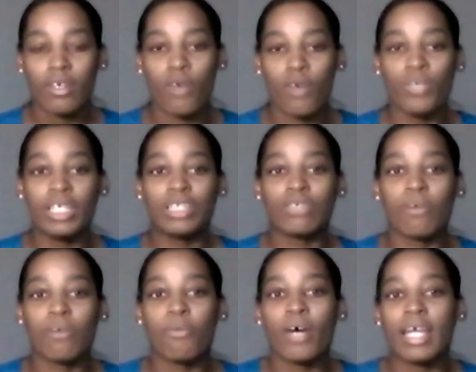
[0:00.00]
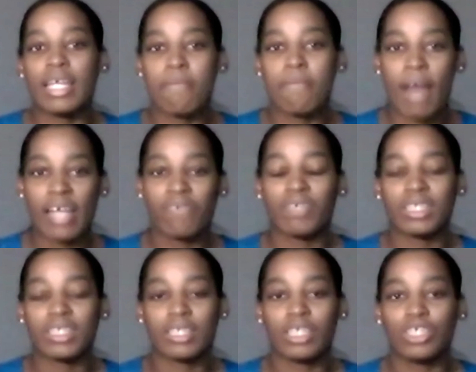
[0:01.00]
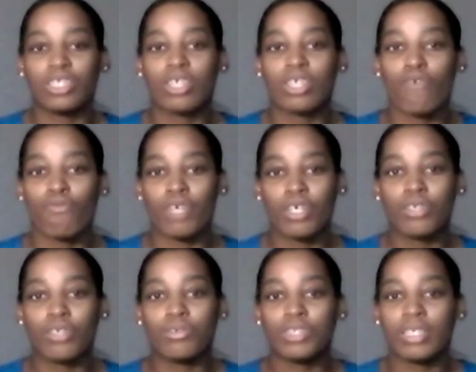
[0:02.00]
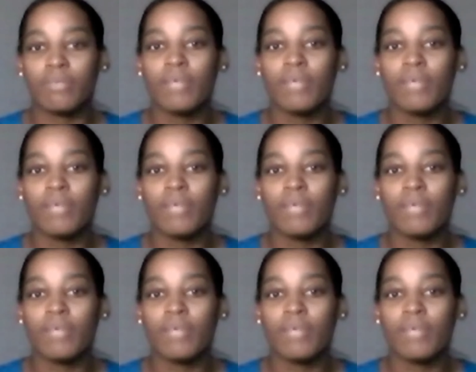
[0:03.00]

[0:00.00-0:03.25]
We need to report any manifestations of reocclusion,